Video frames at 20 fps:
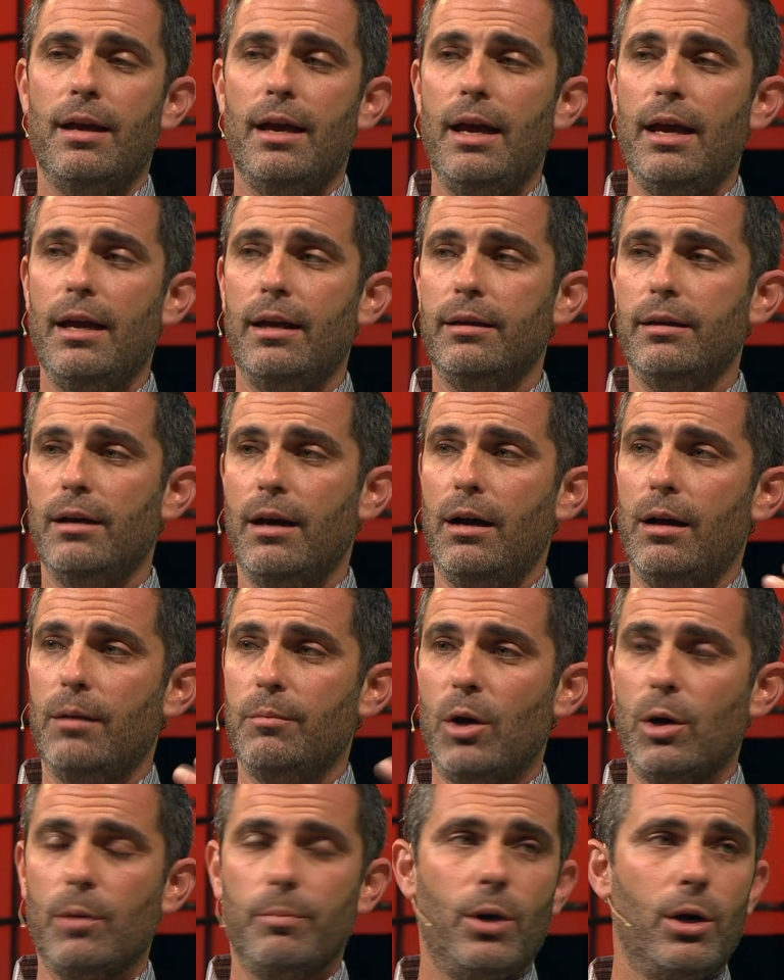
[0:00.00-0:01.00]
And
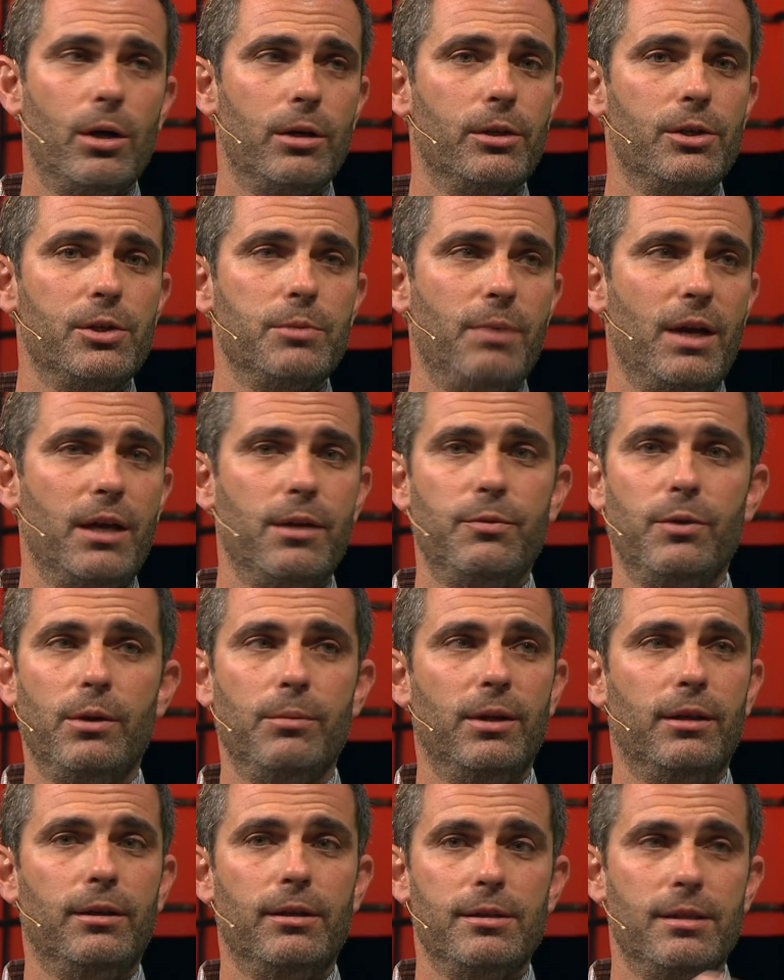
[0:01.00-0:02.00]
our partners benefit
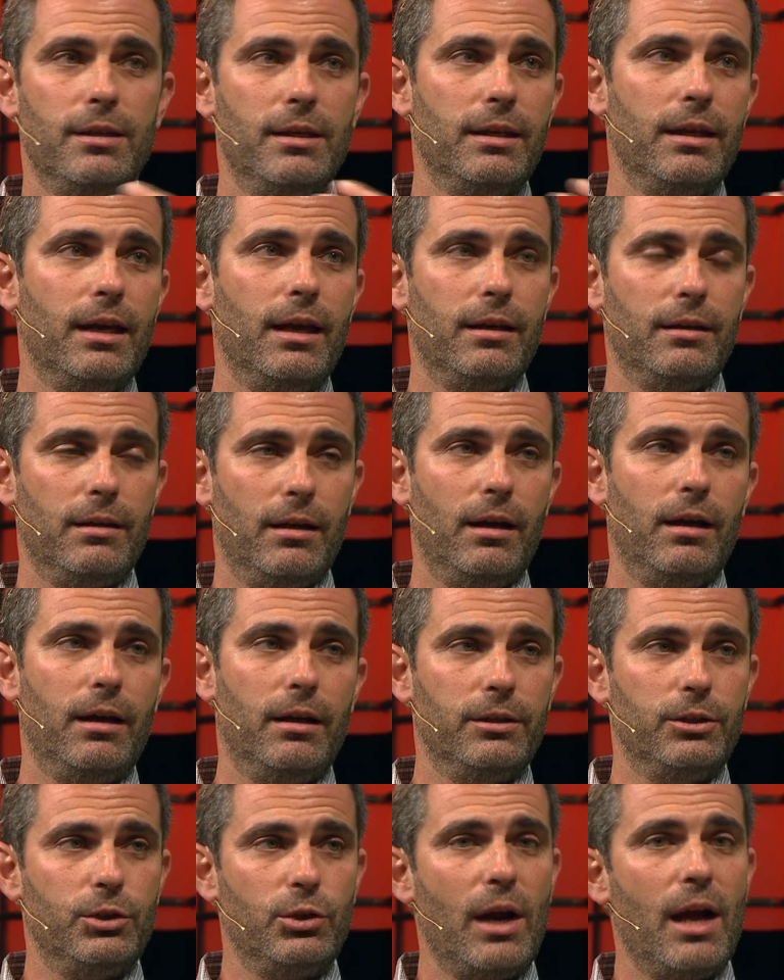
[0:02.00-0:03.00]
because they
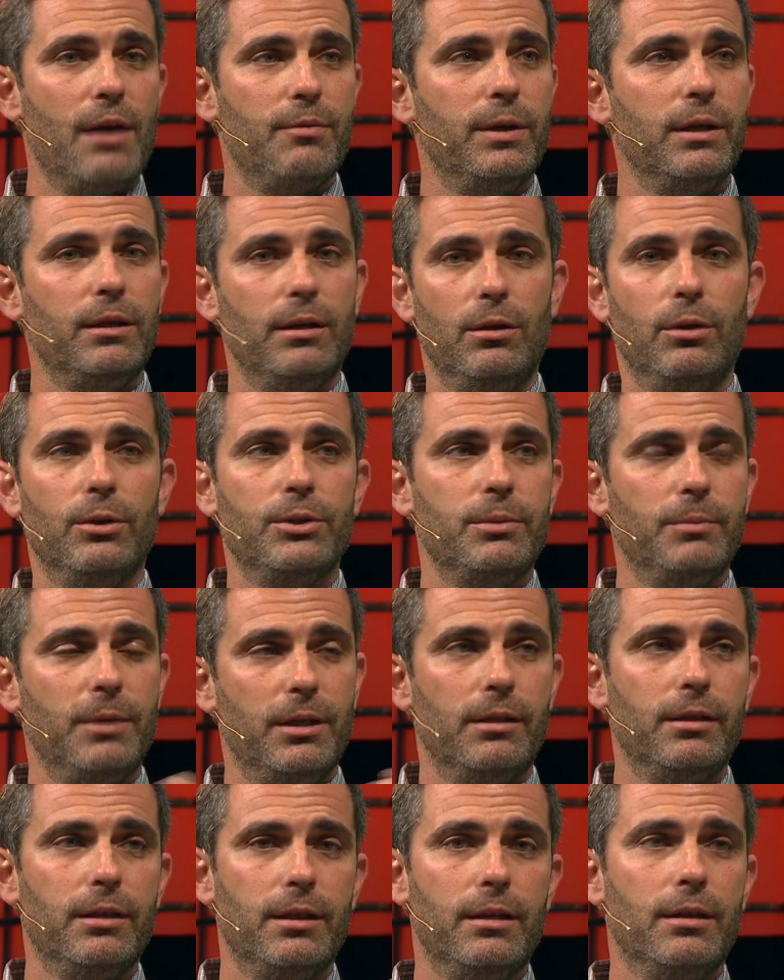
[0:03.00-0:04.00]
get traffic, and
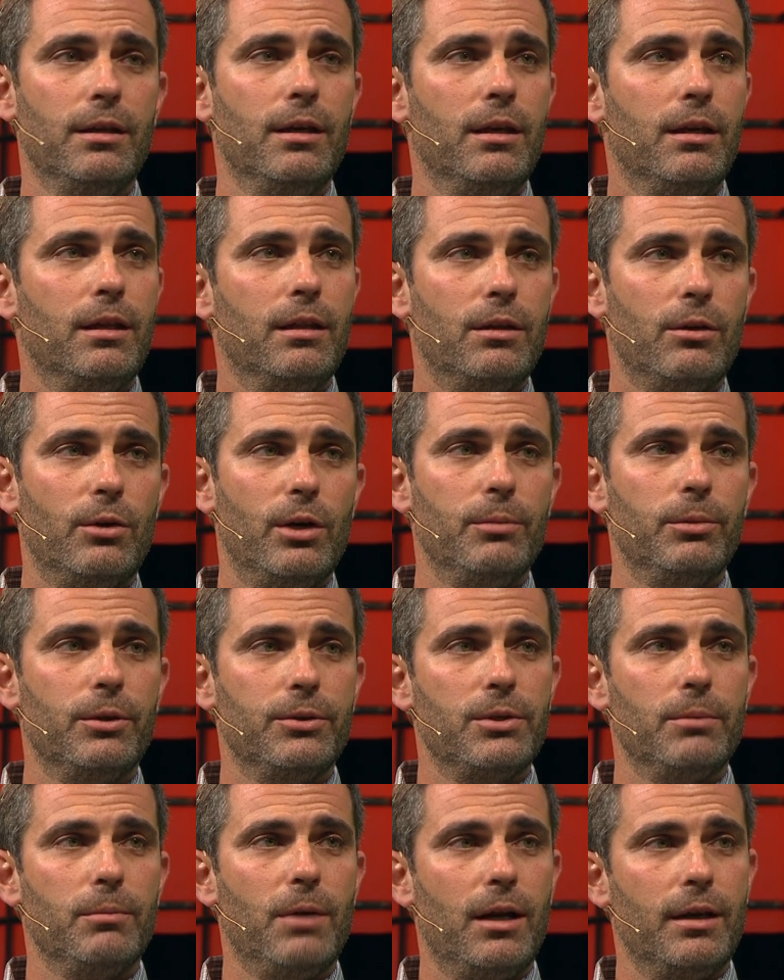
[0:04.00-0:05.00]
ultimately they're able
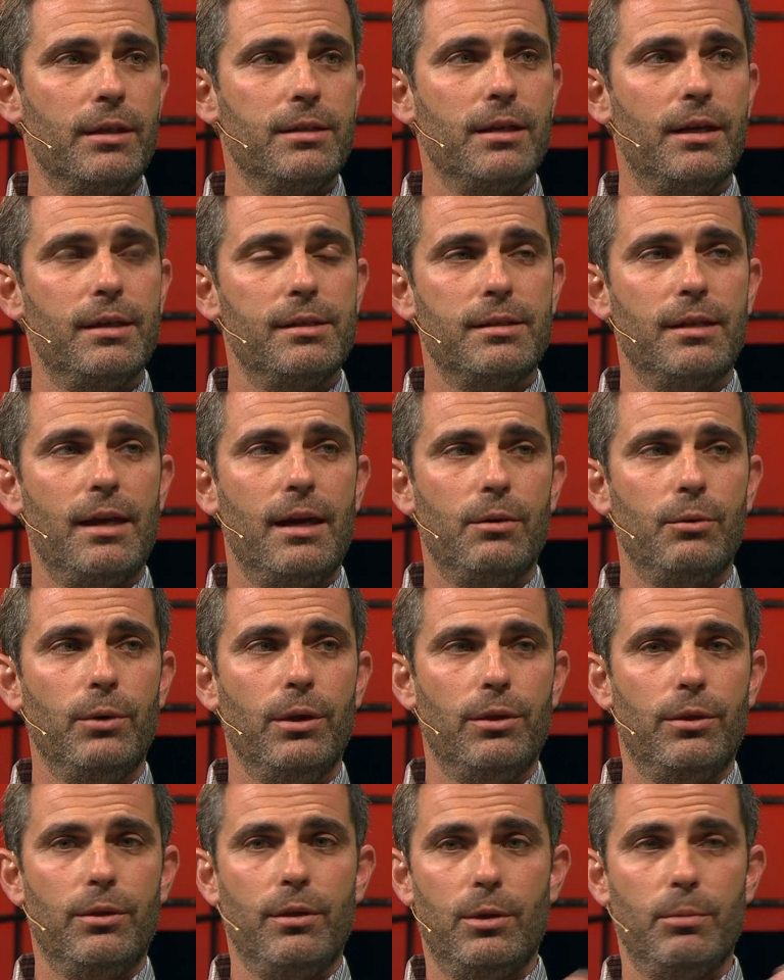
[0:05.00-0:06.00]
to monetize that
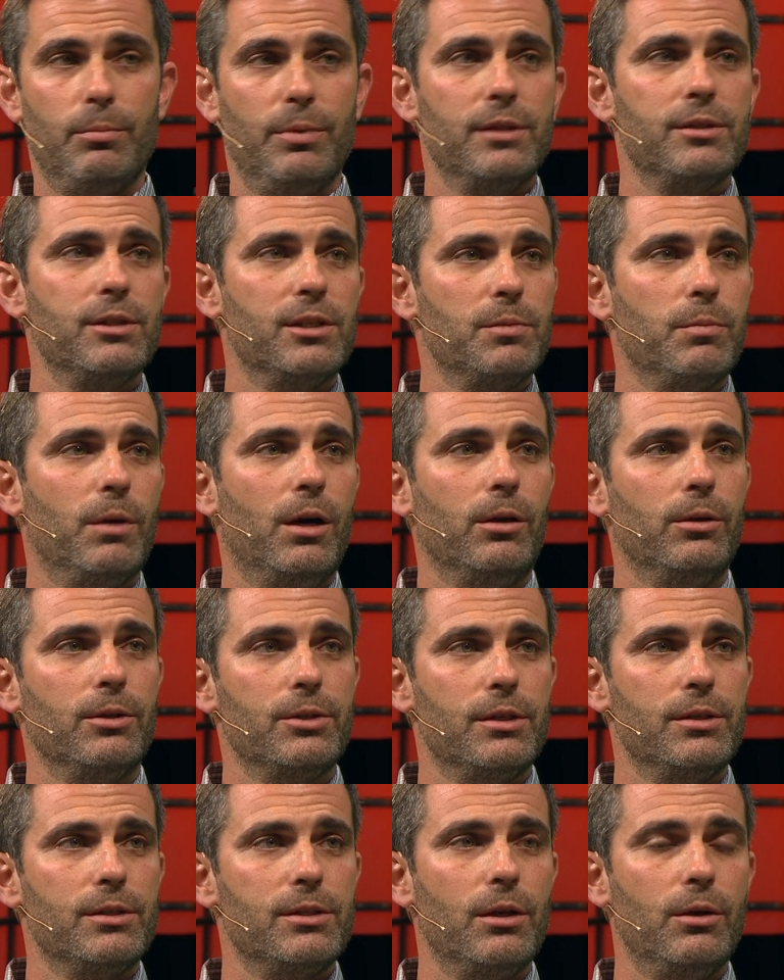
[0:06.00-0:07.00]
with their business
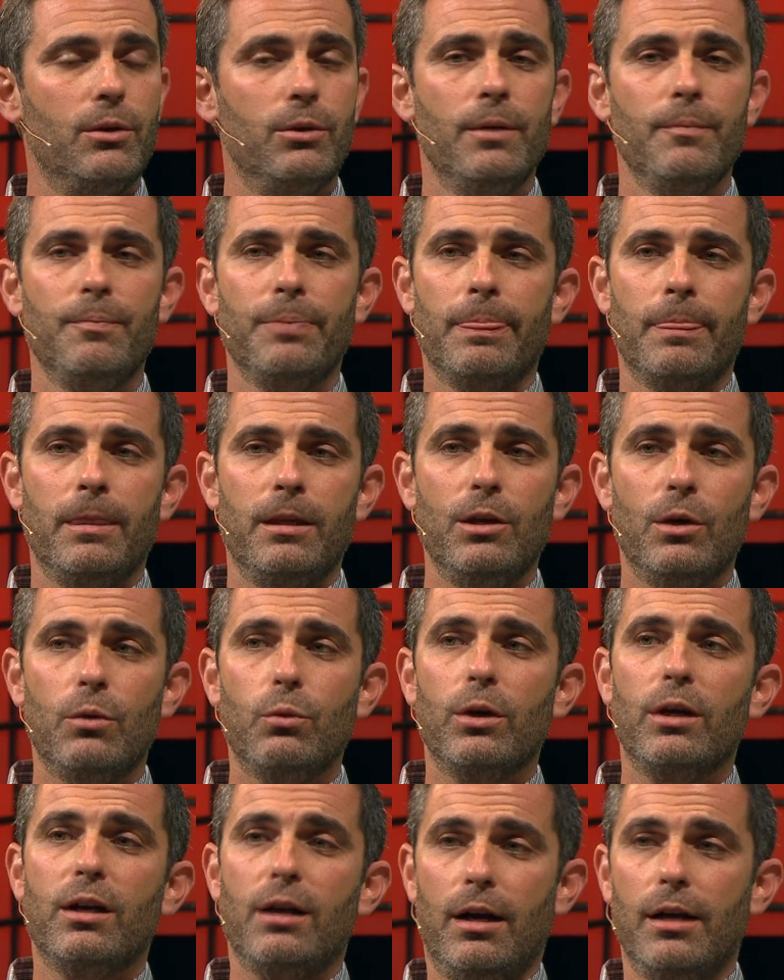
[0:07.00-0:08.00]
models. And so
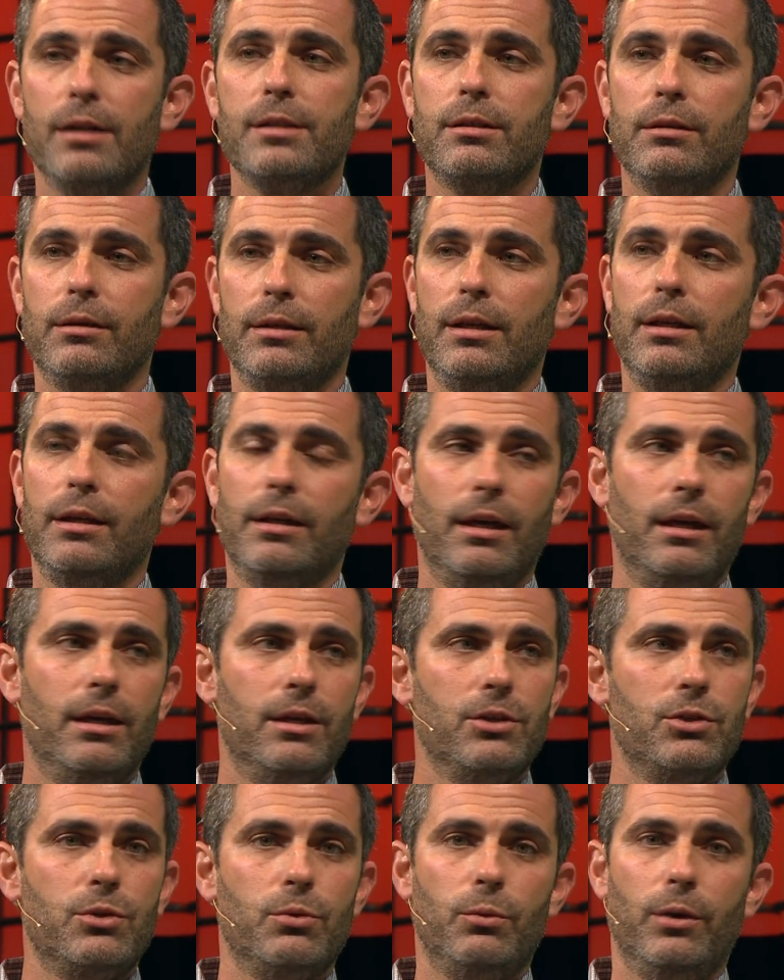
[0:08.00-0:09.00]
we're constantly
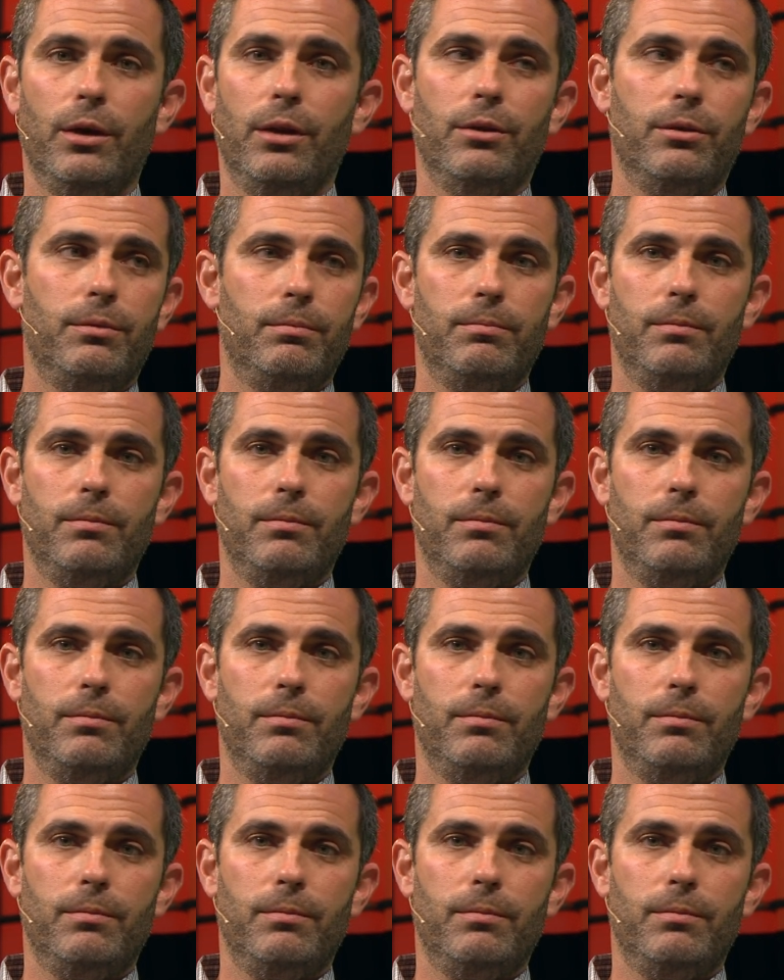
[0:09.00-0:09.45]
engaged with